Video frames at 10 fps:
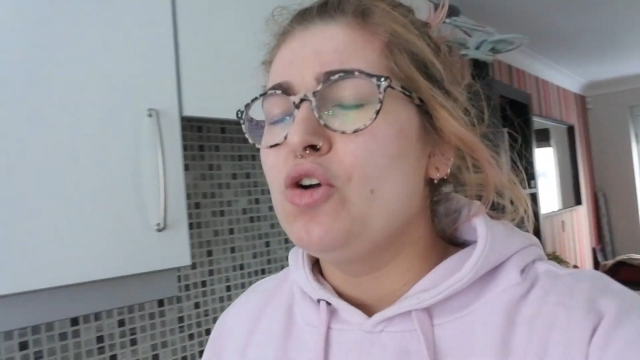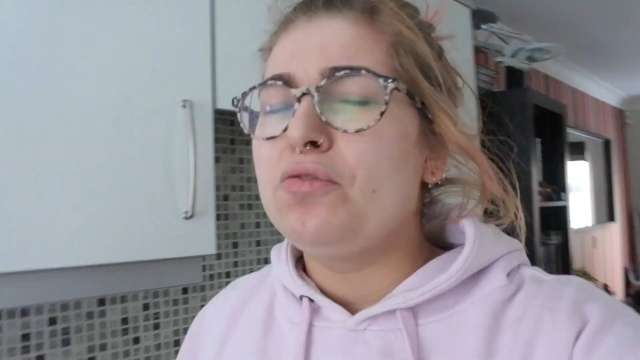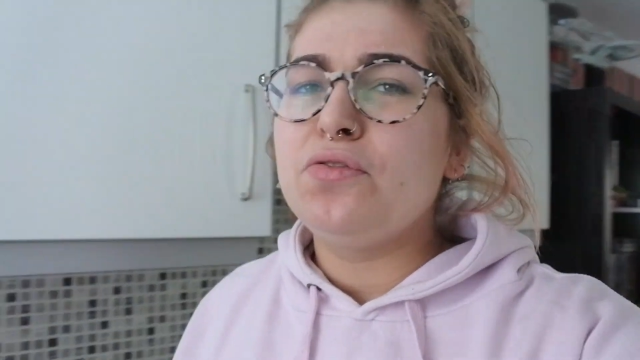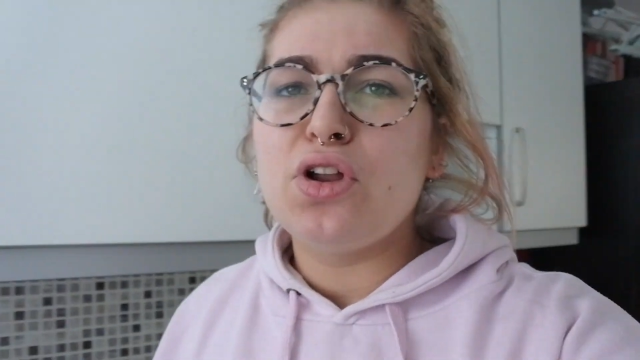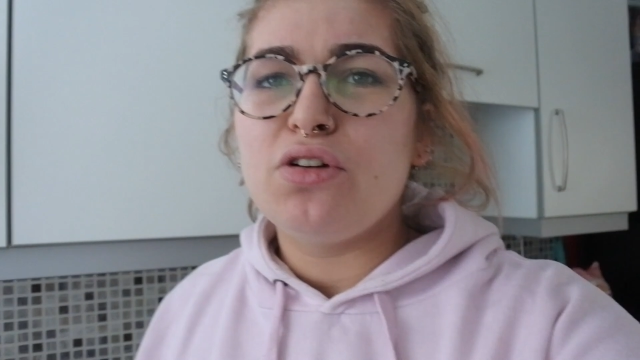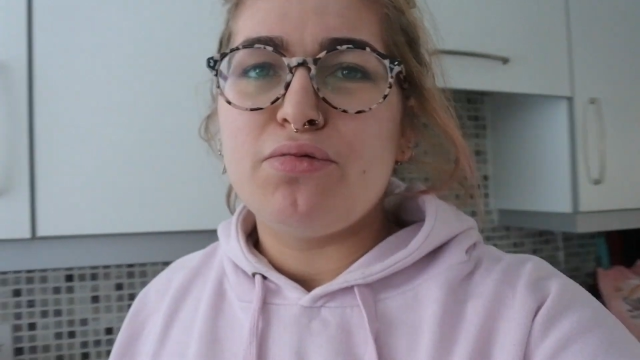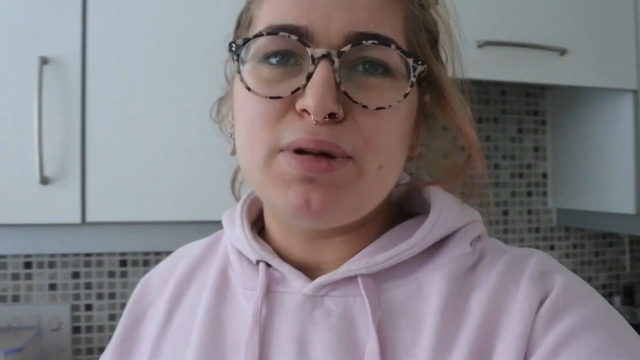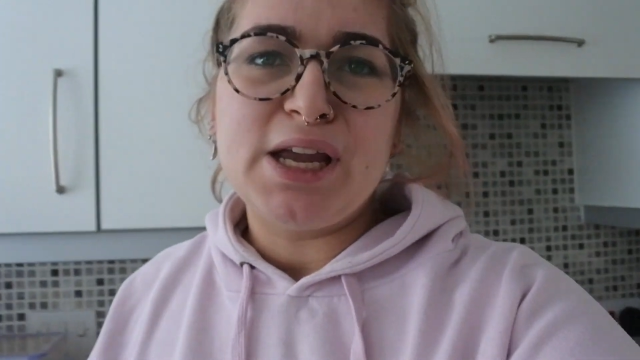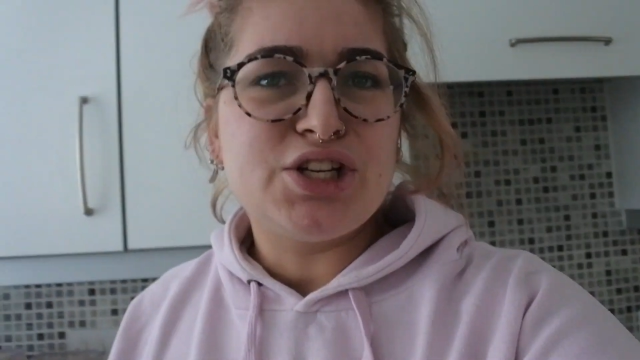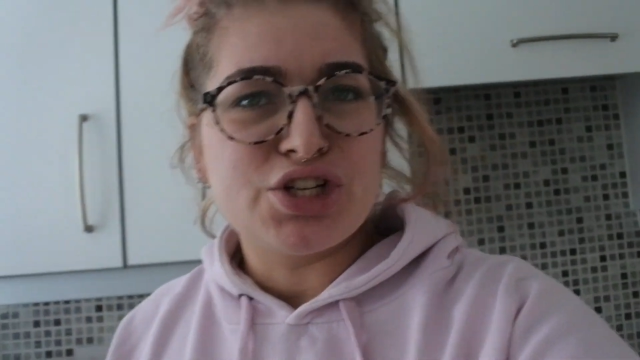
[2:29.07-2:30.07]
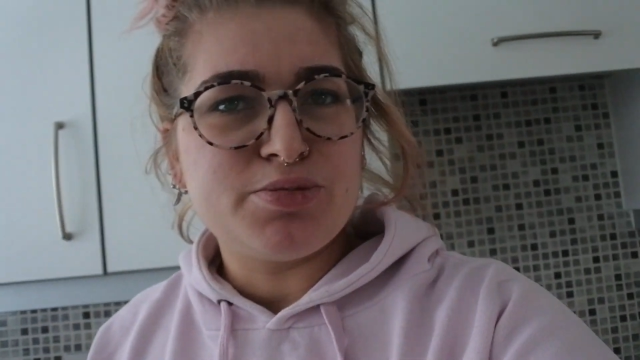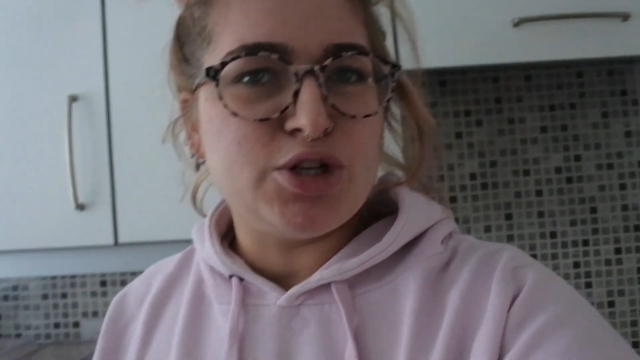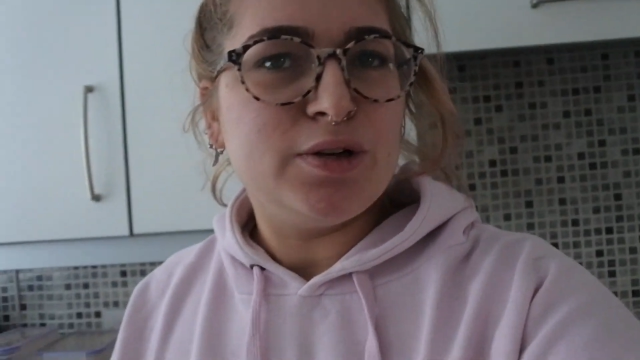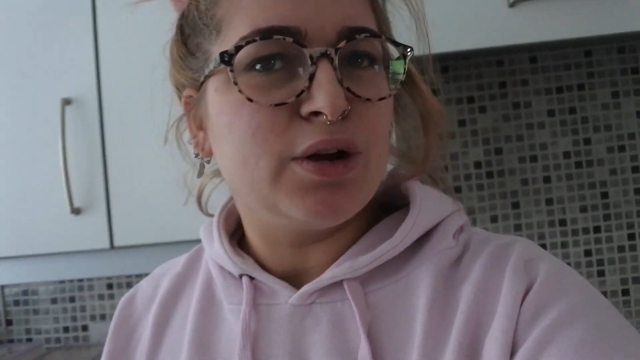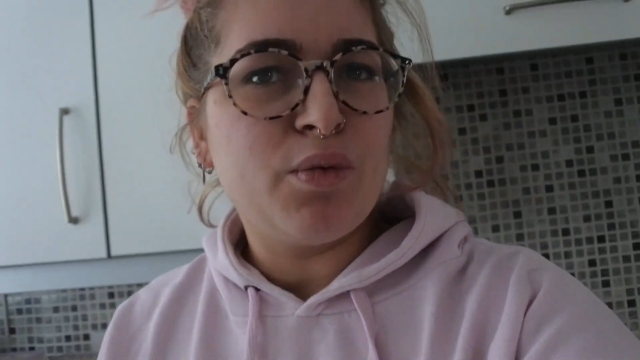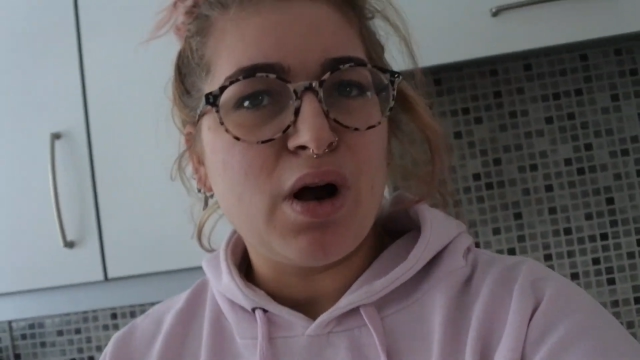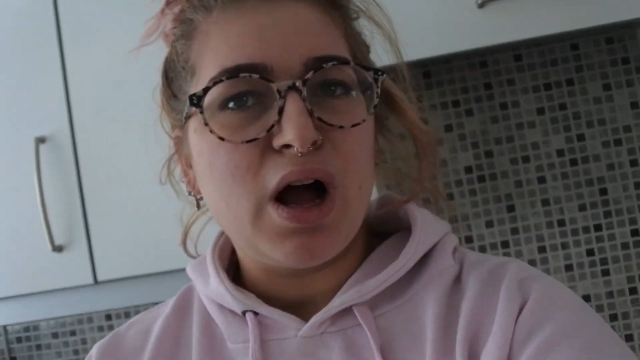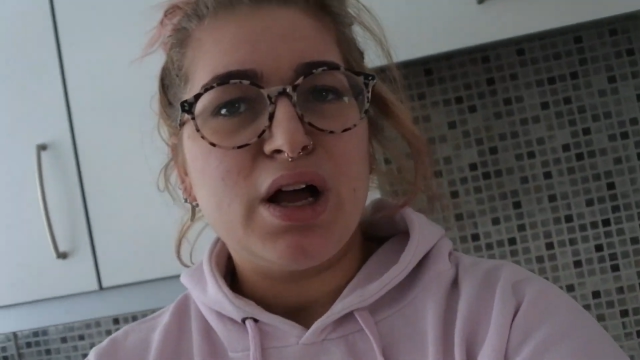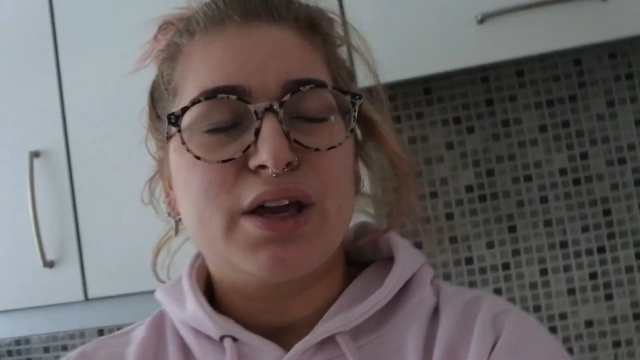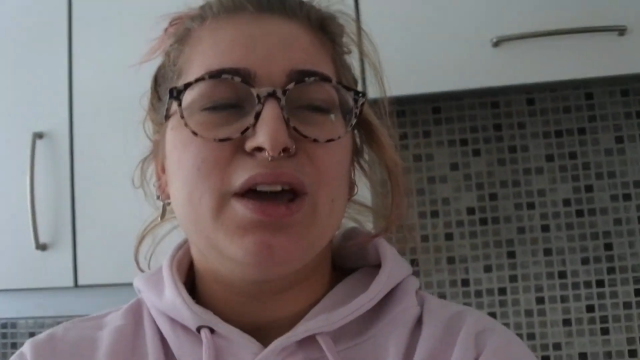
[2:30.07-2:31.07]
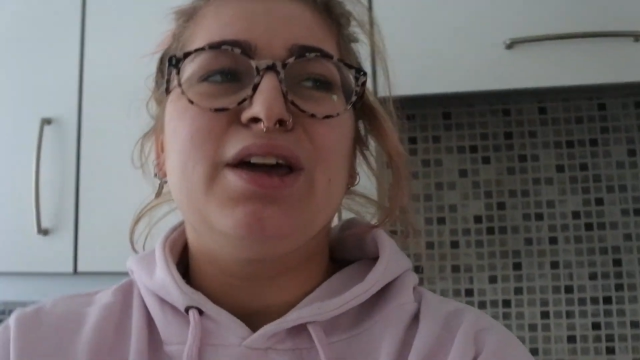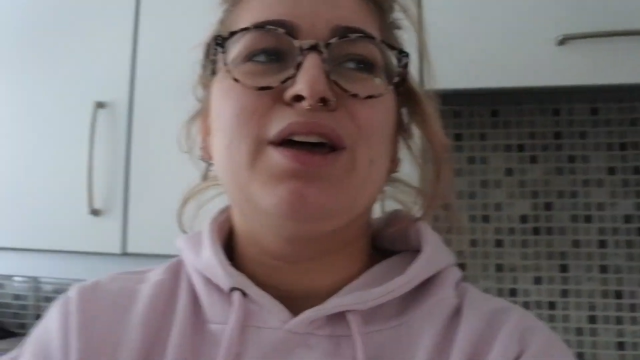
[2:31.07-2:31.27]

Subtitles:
full of me just doing work